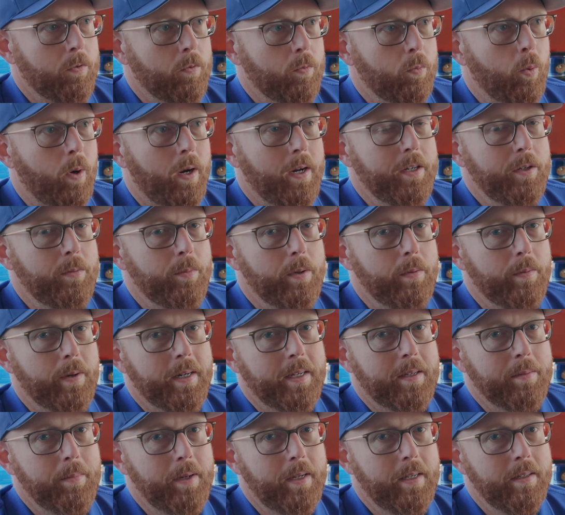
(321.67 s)
Why do we
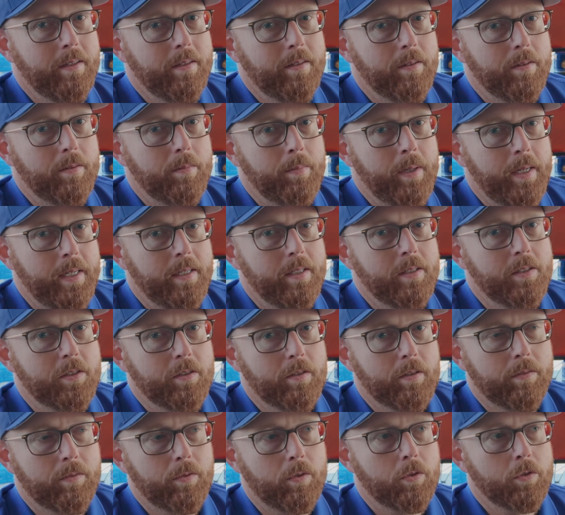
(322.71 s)
recommend maintenance
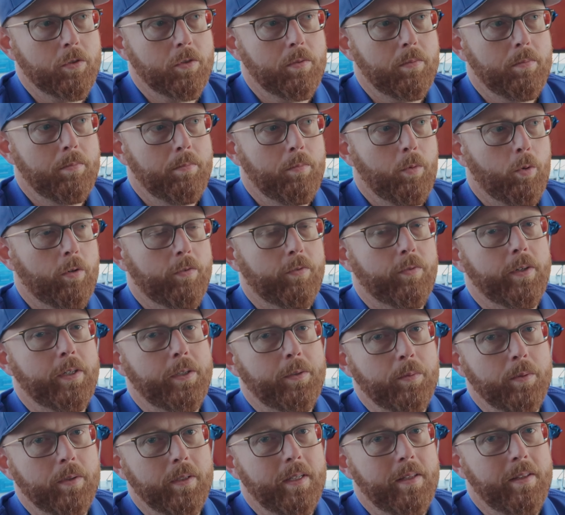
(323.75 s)
intervals more
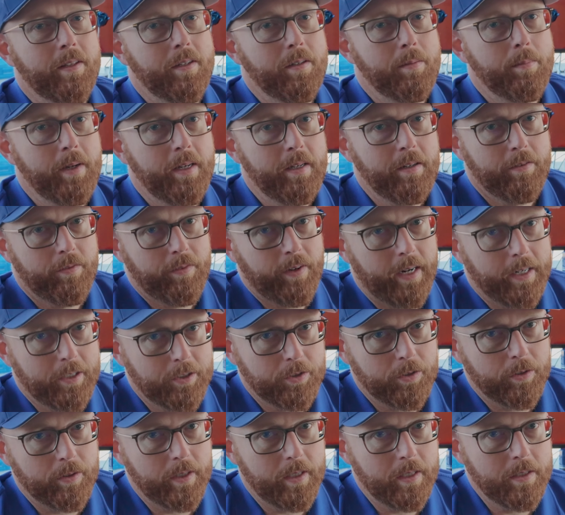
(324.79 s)
frequently than the
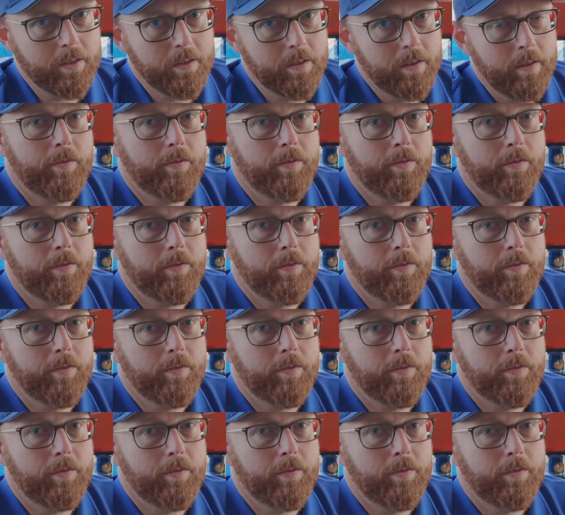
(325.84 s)
manufacturer does?